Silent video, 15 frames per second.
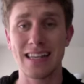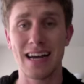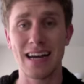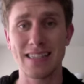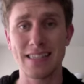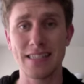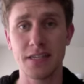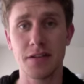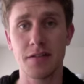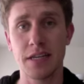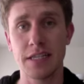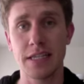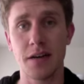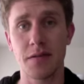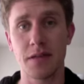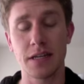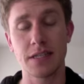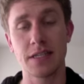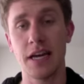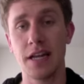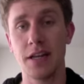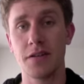I sincerely doubt that in
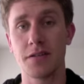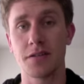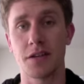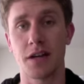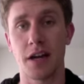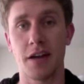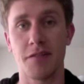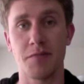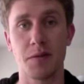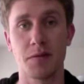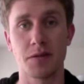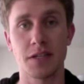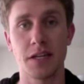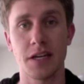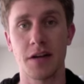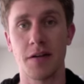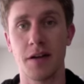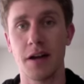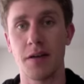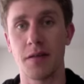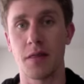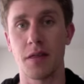10 years you're going to have people sitting
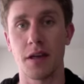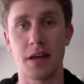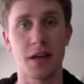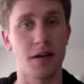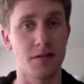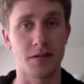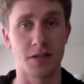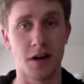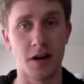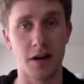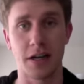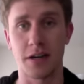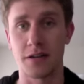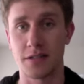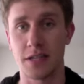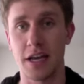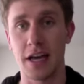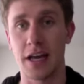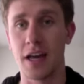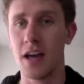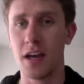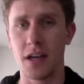around thinking or talking or
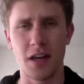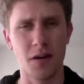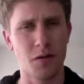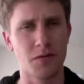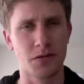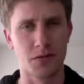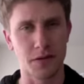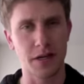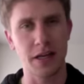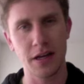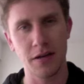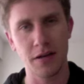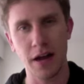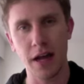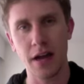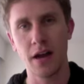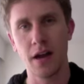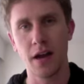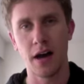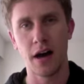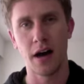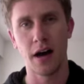saying, you know what was really great?
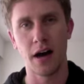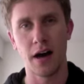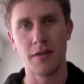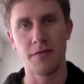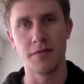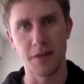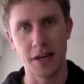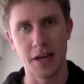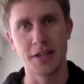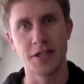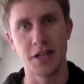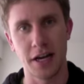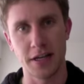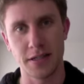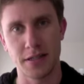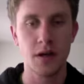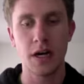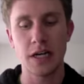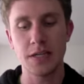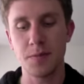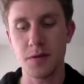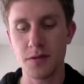VHS.
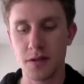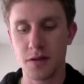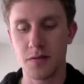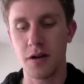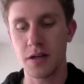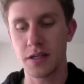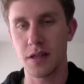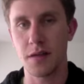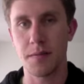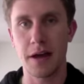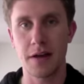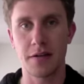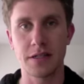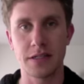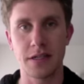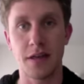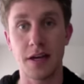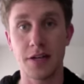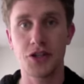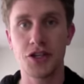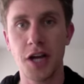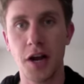I suppose the crux of the matter is
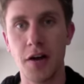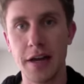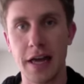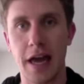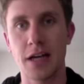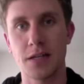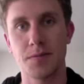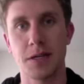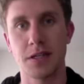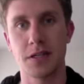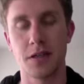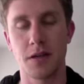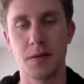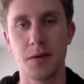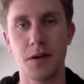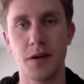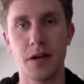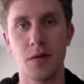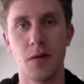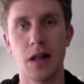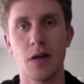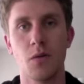that sharing aspect of the
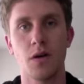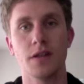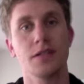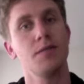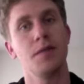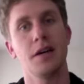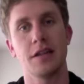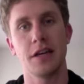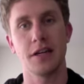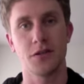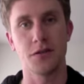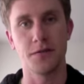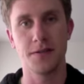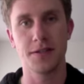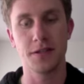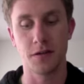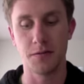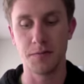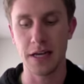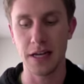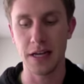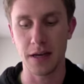community, while it wasn't about the actual physical
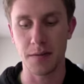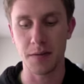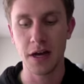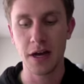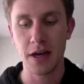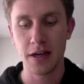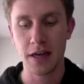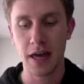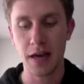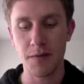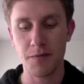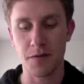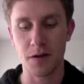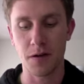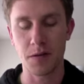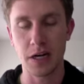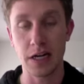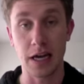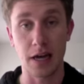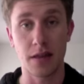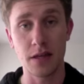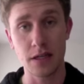medium, came from,
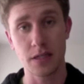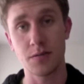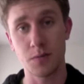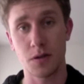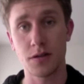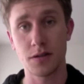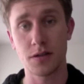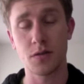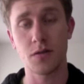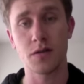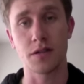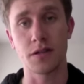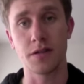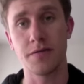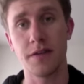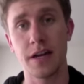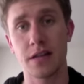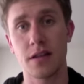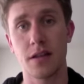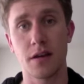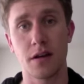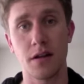again, these small stores and the
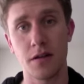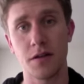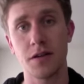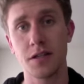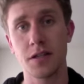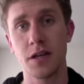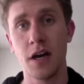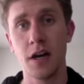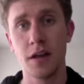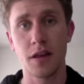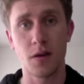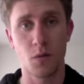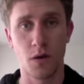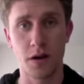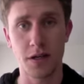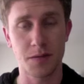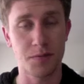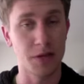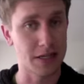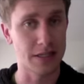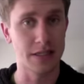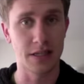fact that the clerks that worked at
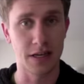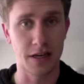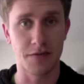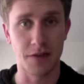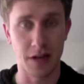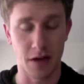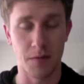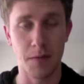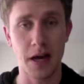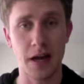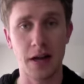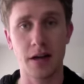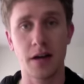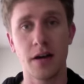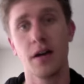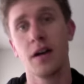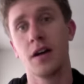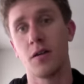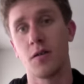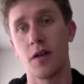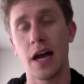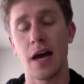places like Videomatica
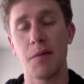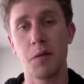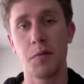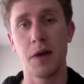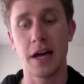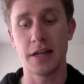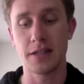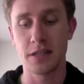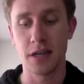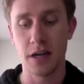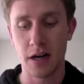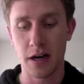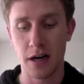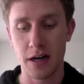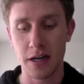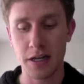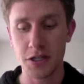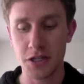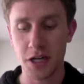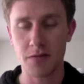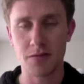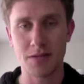or Happy Bats
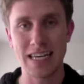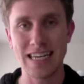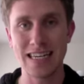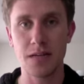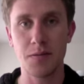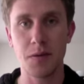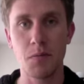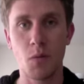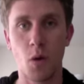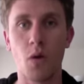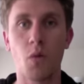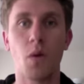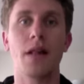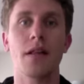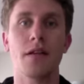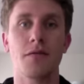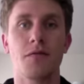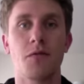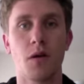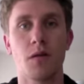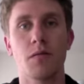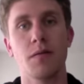in general tended to be more
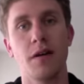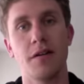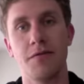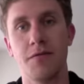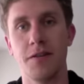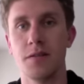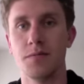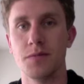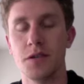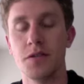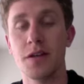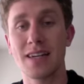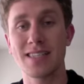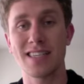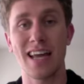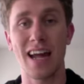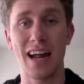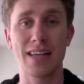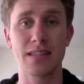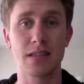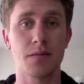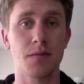well-informed about films. You could actually
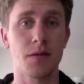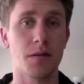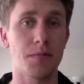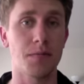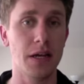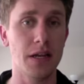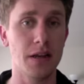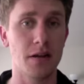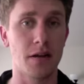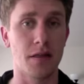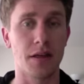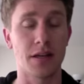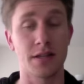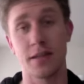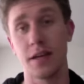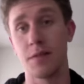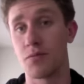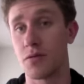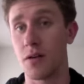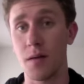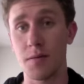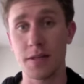ask them their opinion on things. They'd
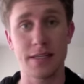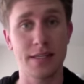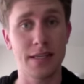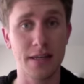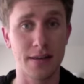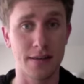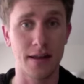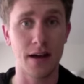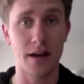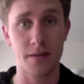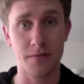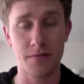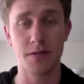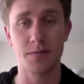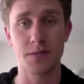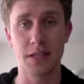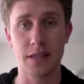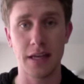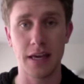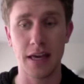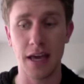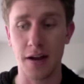probably seen a lot of the films that
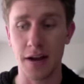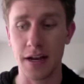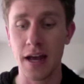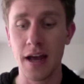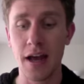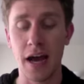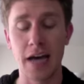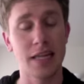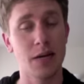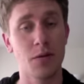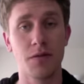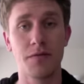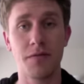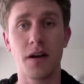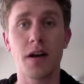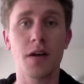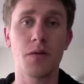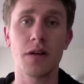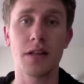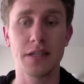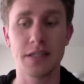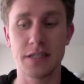they carried, and they were very
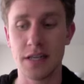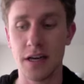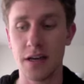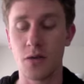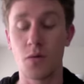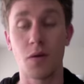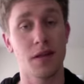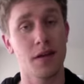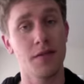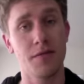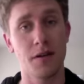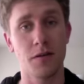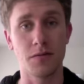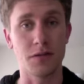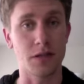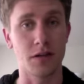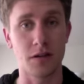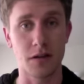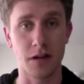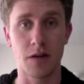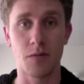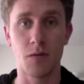willing to tell you what they felt was
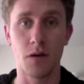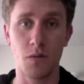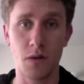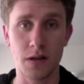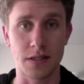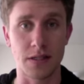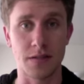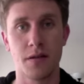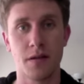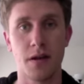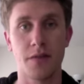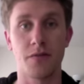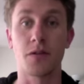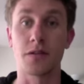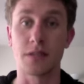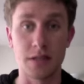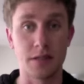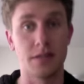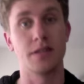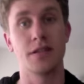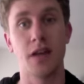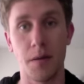good and what wasn't. Now, of course, this
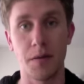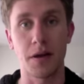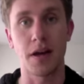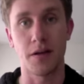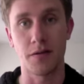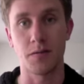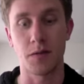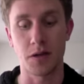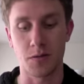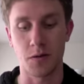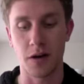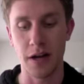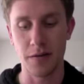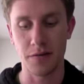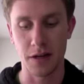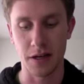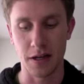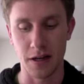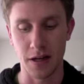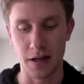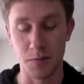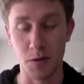is a topic covered much more heavily
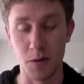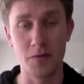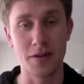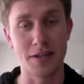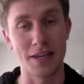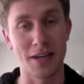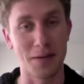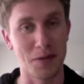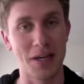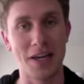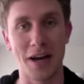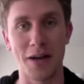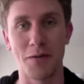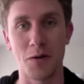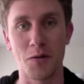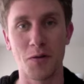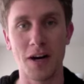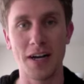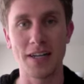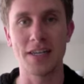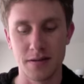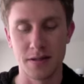in movies like Be Kind,
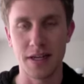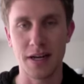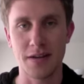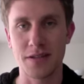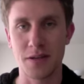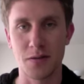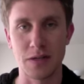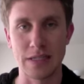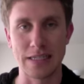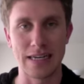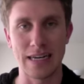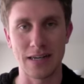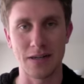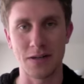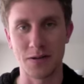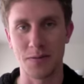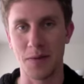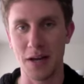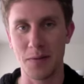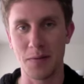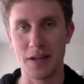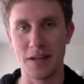Rewind. The downside was, I don't know, in
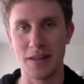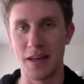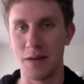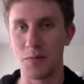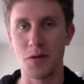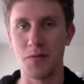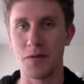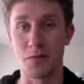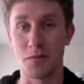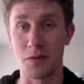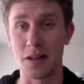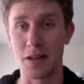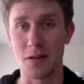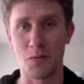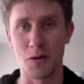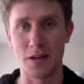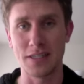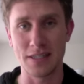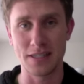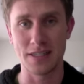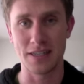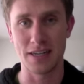my opinion, that movie really
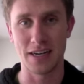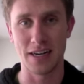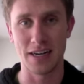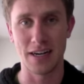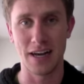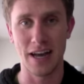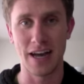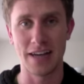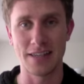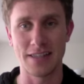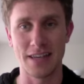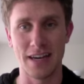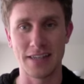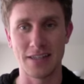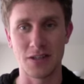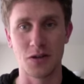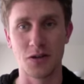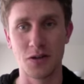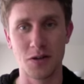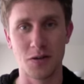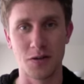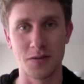wasn't as
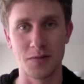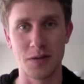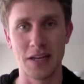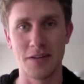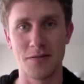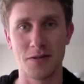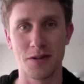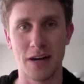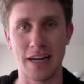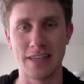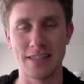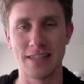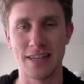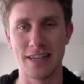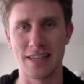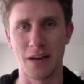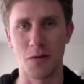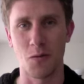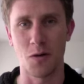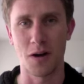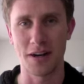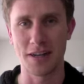good or as meaningful as I
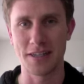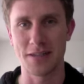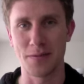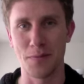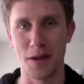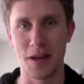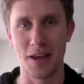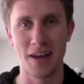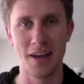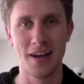wanted it to be,